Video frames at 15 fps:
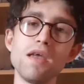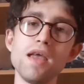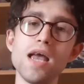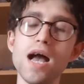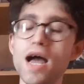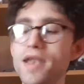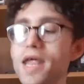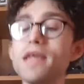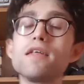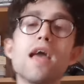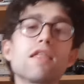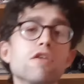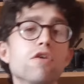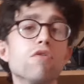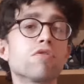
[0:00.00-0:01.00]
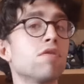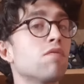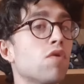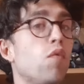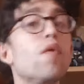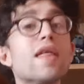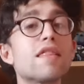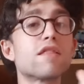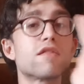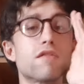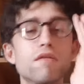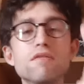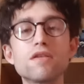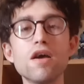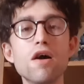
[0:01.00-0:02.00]
And then there's a lot of twists
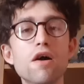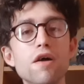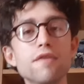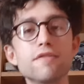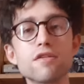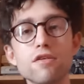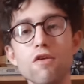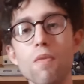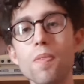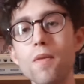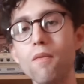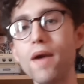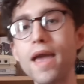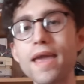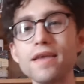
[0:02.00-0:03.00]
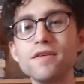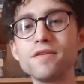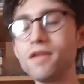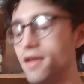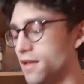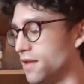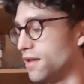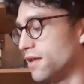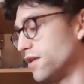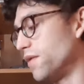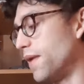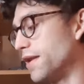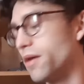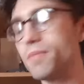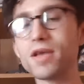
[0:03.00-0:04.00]
and turns along the way, and you
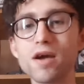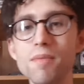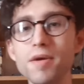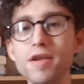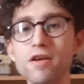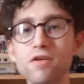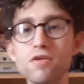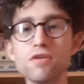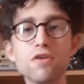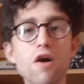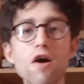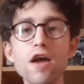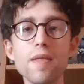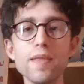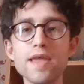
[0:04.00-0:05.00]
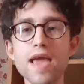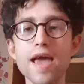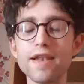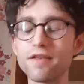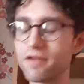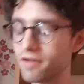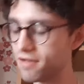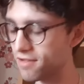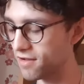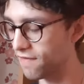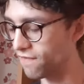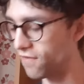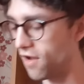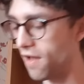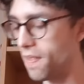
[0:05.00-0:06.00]
end up becoming a good guy at the end and
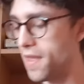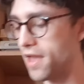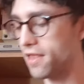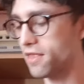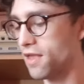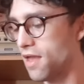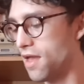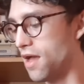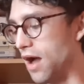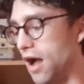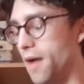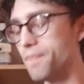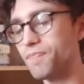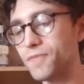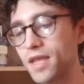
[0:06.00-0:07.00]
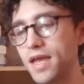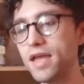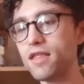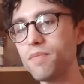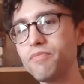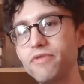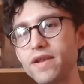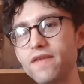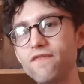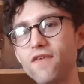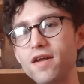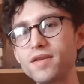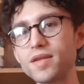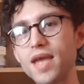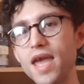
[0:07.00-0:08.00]
stuff like this. It is a pretty
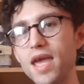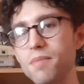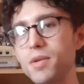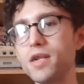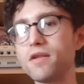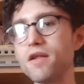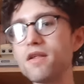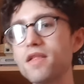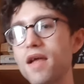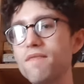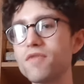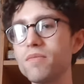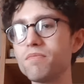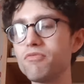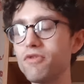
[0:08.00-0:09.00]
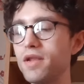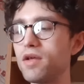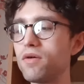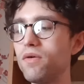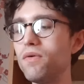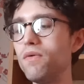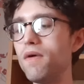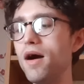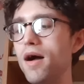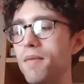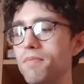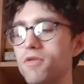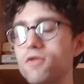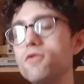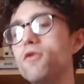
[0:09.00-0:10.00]
fun game, and it does have some pretty cool
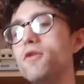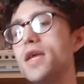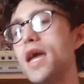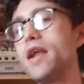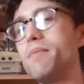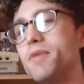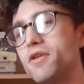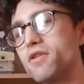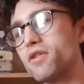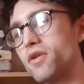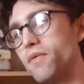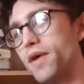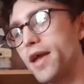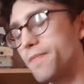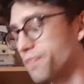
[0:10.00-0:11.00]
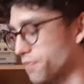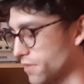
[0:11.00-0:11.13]
story elements to it.